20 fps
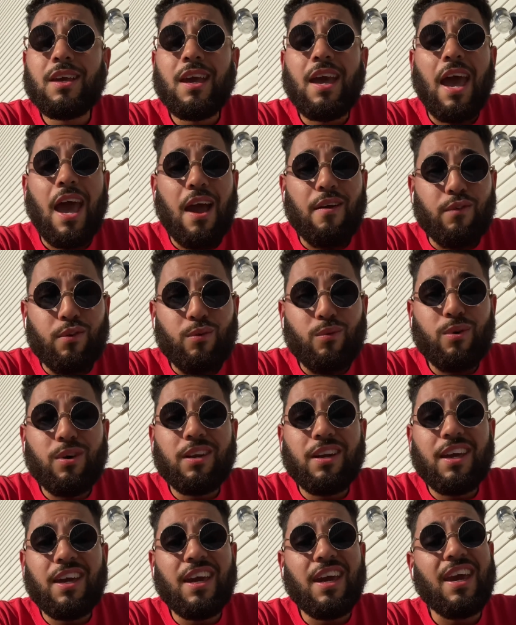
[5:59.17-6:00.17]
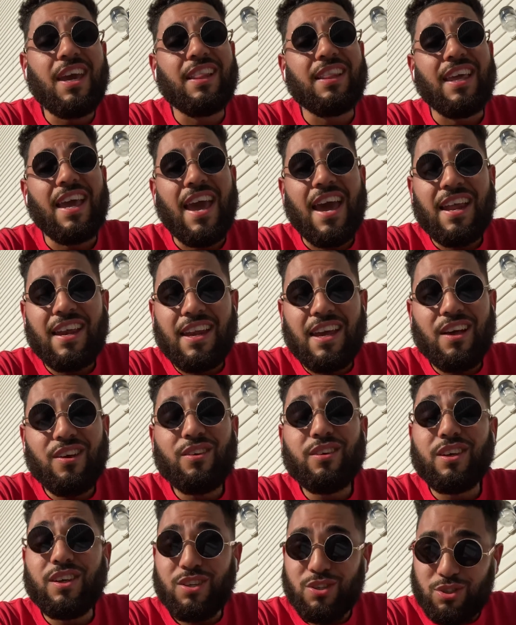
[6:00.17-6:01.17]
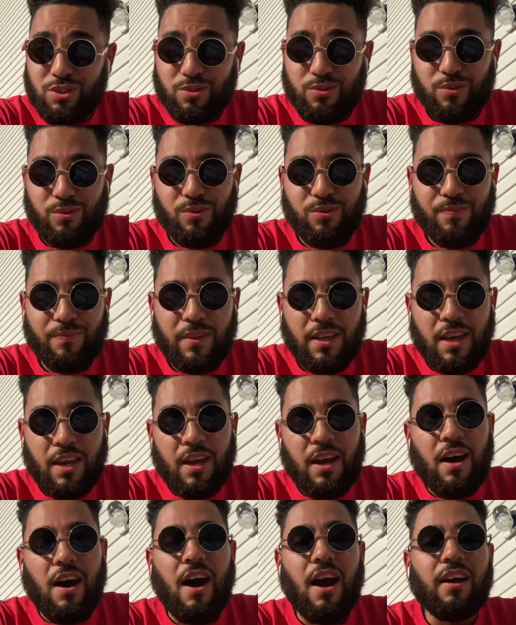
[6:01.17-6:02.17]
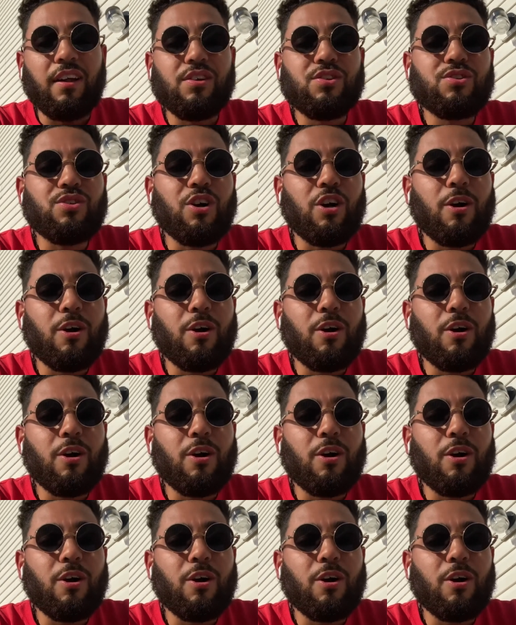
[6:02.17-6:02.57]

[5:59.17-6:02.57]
everyone in the NL is screwed. All right, let's talk